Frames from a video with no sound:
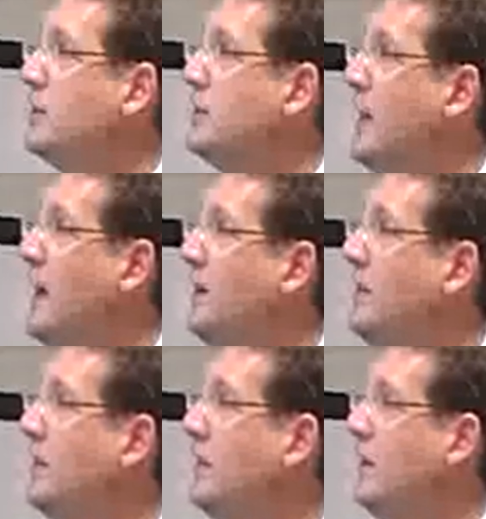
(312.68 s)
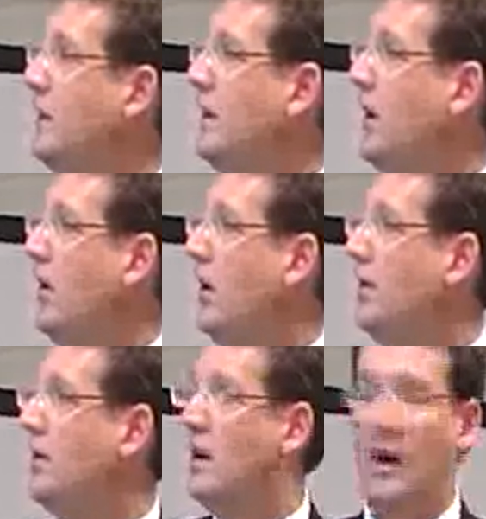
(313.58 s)
And this was done
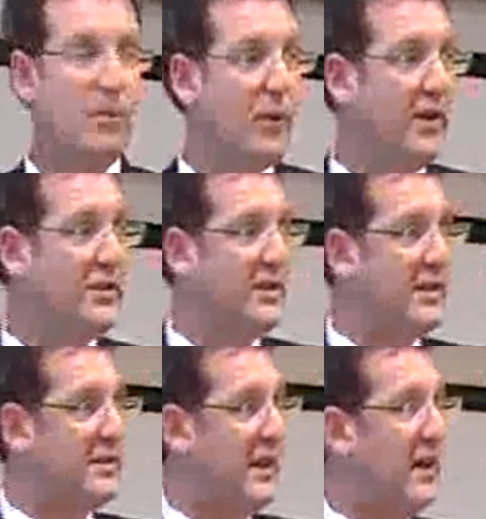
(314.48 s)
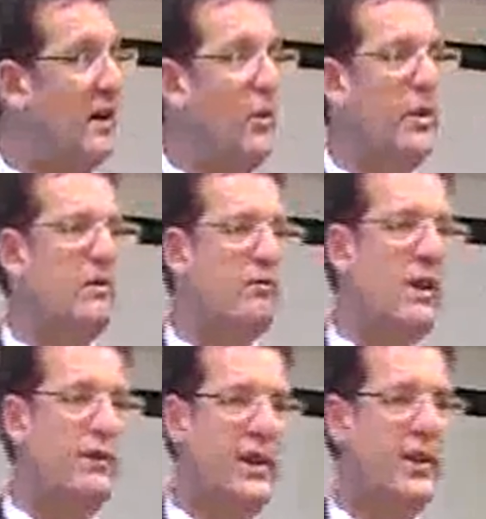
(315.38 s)
on a processor
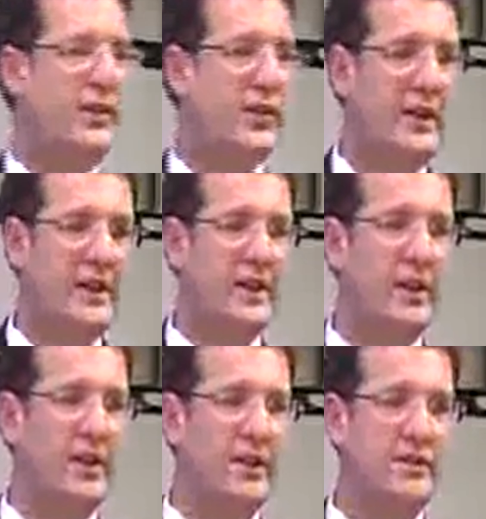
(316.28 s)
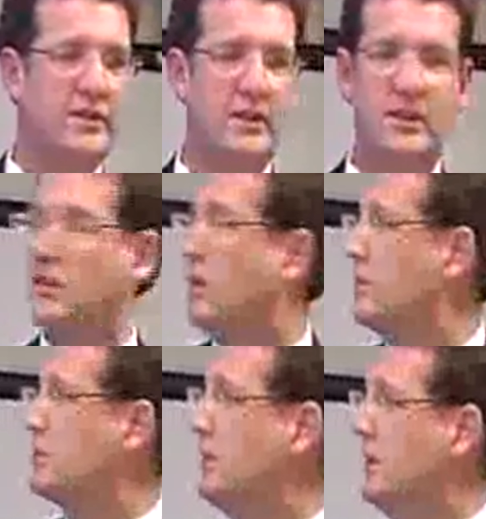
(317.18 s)
with roughly a 3 gigahertz
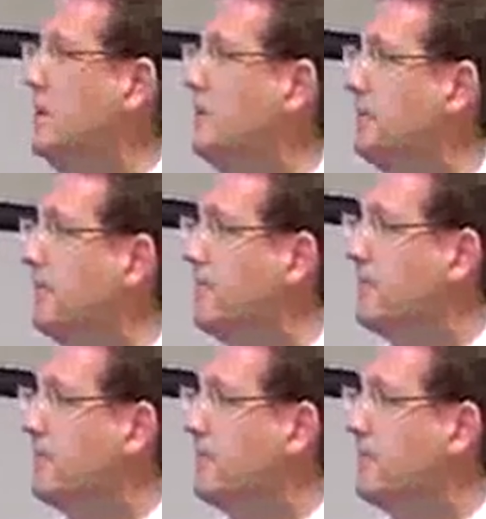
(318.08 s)
clock speed.